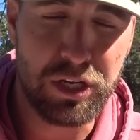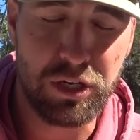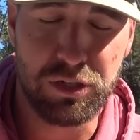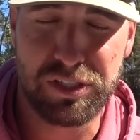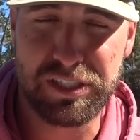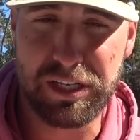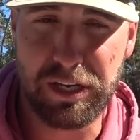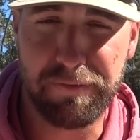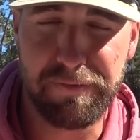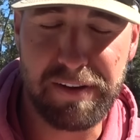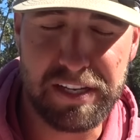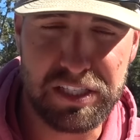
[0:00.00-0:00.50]

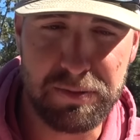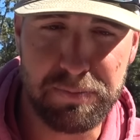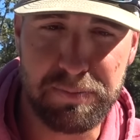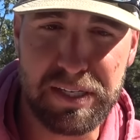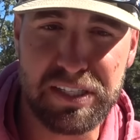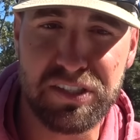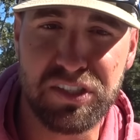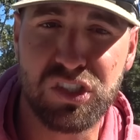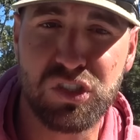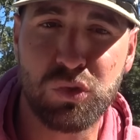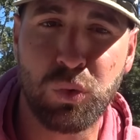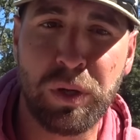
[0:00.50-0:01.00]
yourself as a
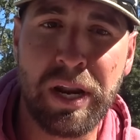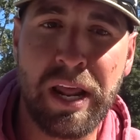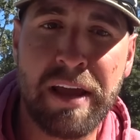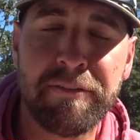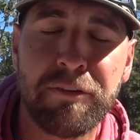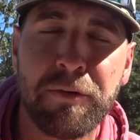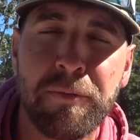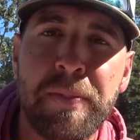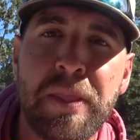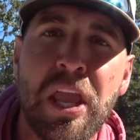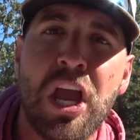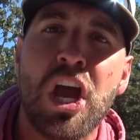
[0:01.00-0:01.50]
business,
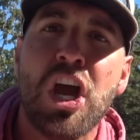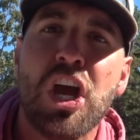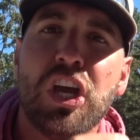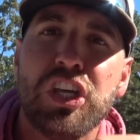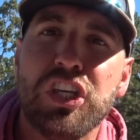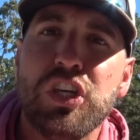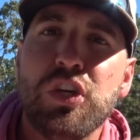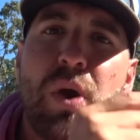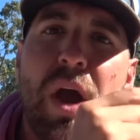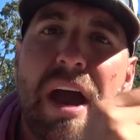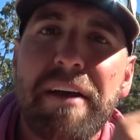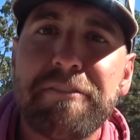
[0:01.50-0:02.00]
whatever,
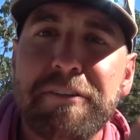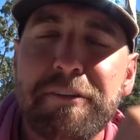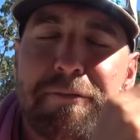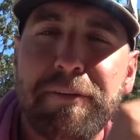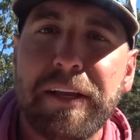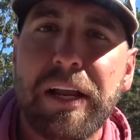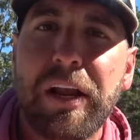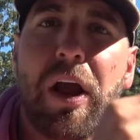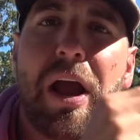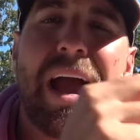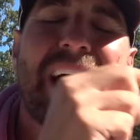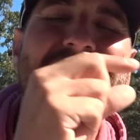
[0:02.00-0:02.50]
you have to
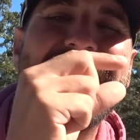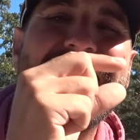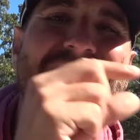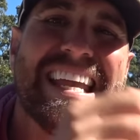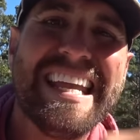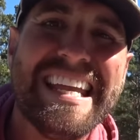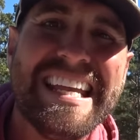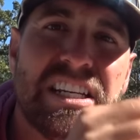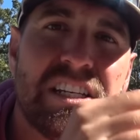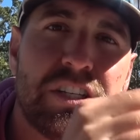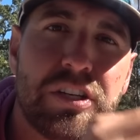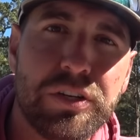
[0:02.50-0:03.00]
figure out how to
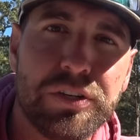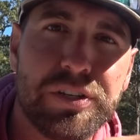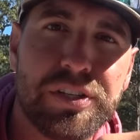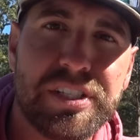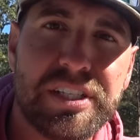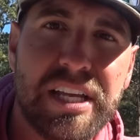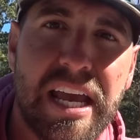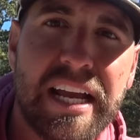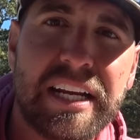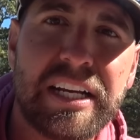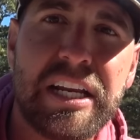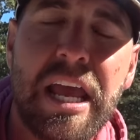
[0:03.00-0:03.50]

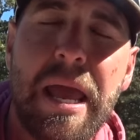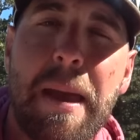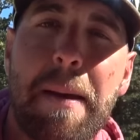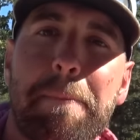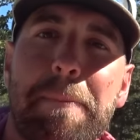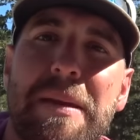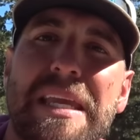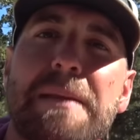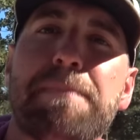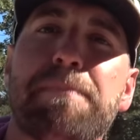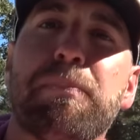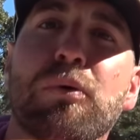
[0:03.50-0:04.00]
intersect
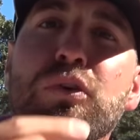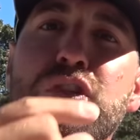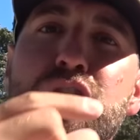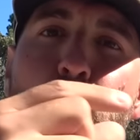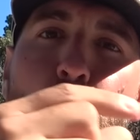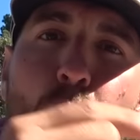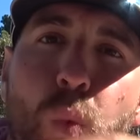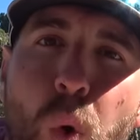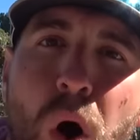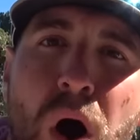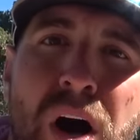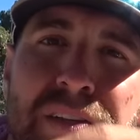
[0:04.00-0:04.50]
people's
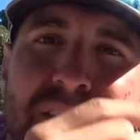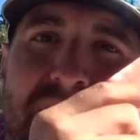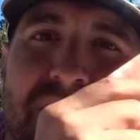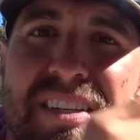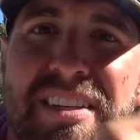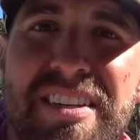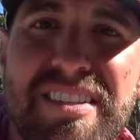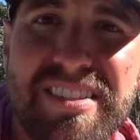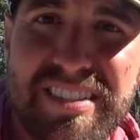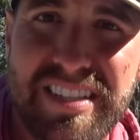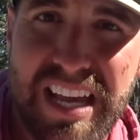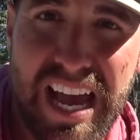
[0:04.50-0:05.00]
wants
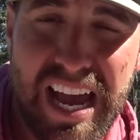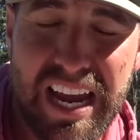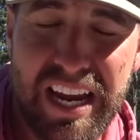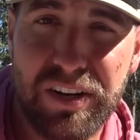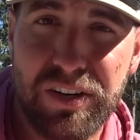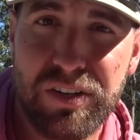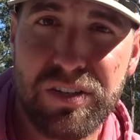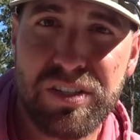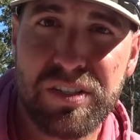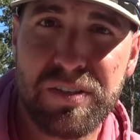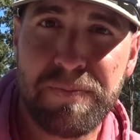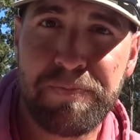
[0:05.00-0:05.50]
and
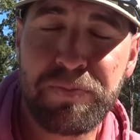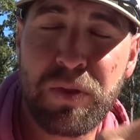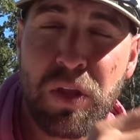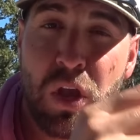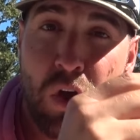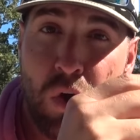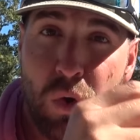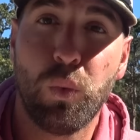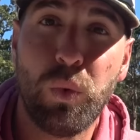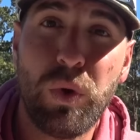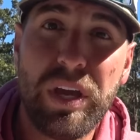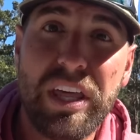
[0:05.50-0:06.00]
desires
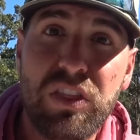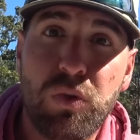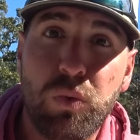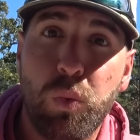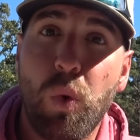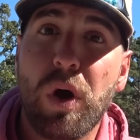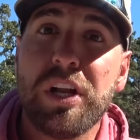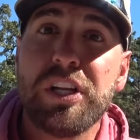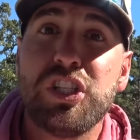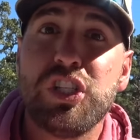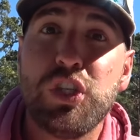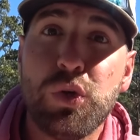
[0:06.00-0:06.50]
with
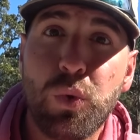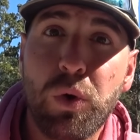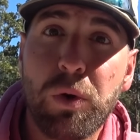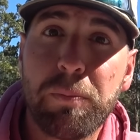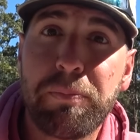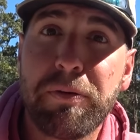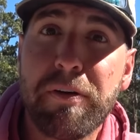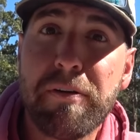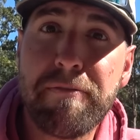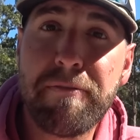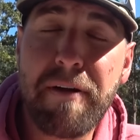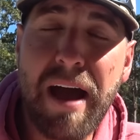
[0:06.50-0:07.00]
what you're
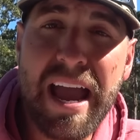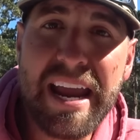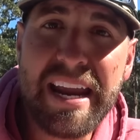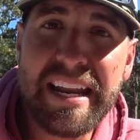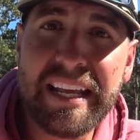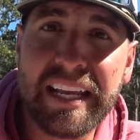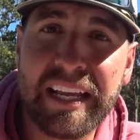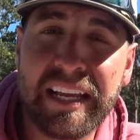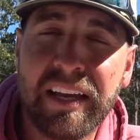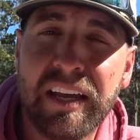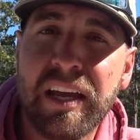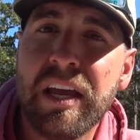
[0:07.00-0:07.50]

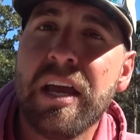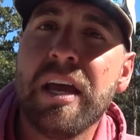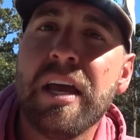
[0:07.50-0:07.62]
providing.